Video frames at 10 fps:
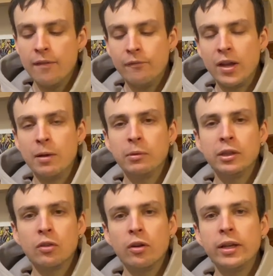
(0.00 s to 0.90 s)
family
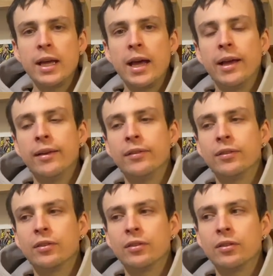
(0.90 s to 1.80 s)
line,
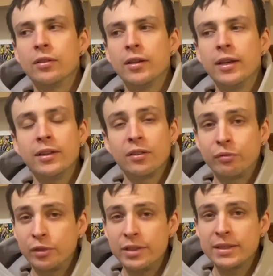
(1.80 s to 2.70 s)
as it is a
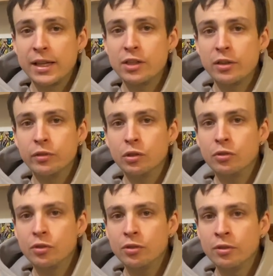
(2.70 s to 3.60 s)
3-stage
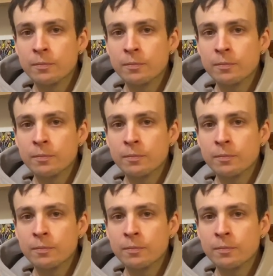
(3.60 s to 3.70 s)
evolution.